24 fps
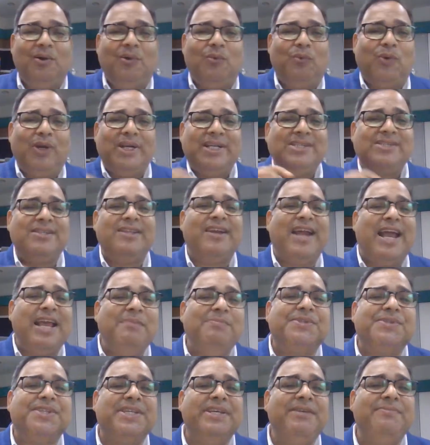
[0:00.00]
what is the
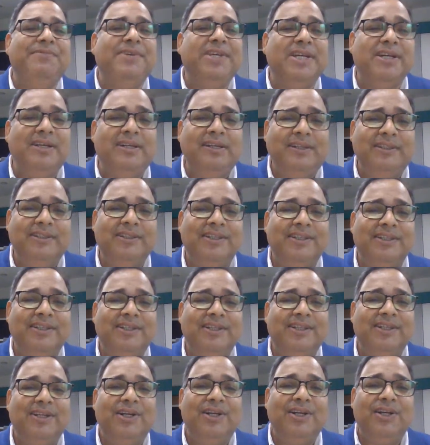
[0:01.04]
rhyme scheme here?
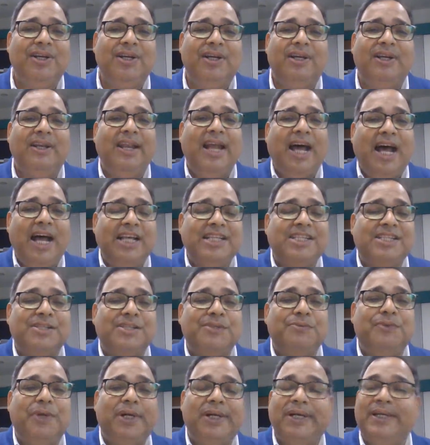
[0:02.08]

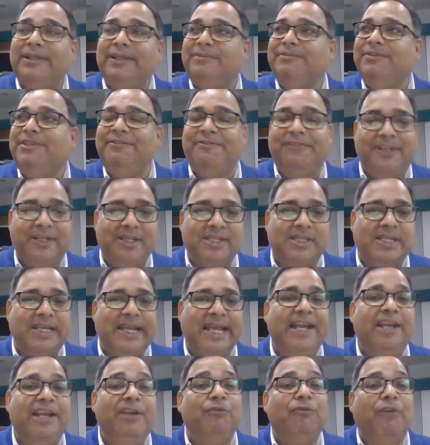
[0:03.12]
Last word of the first
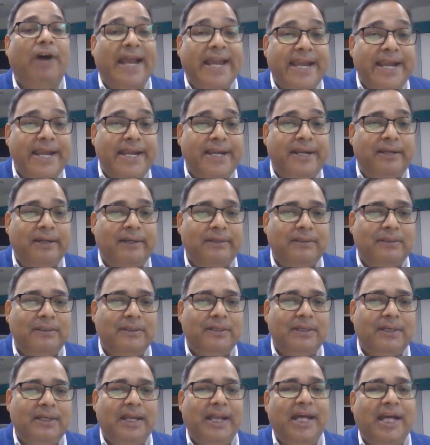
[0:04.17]
line, wide.
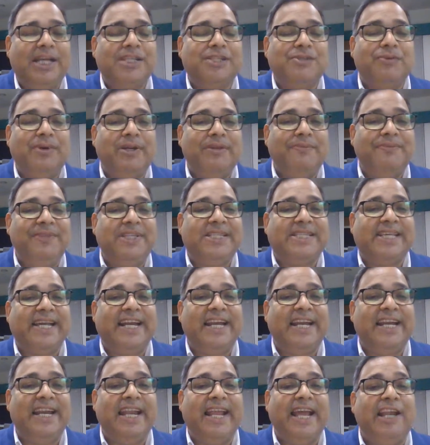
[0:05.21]
Last word of the
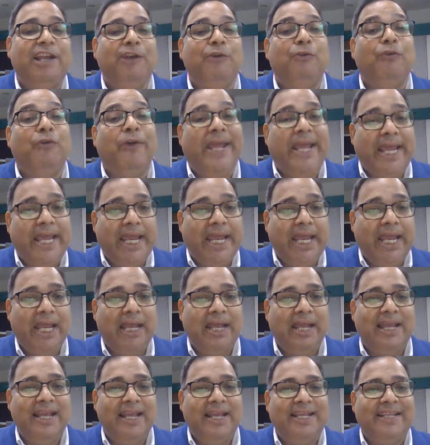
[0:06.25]
second line, way.
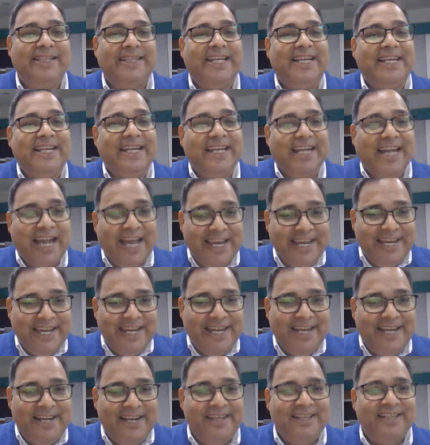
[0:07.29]
Then
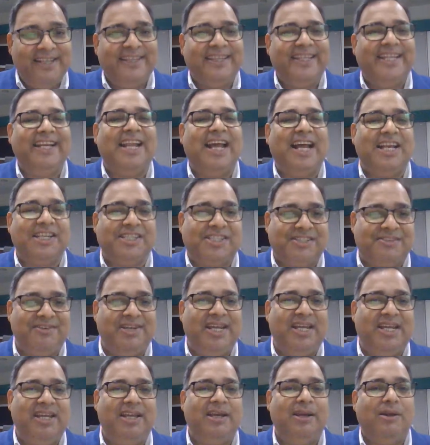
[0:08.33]
guide, then
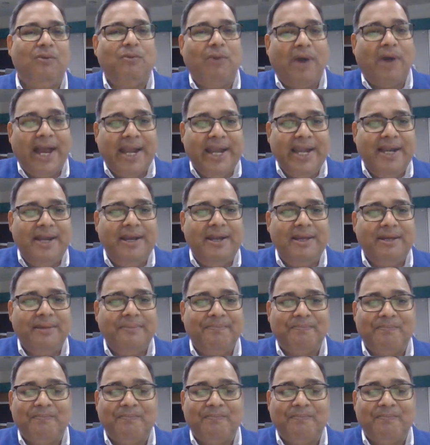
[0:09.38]
astray. Wide,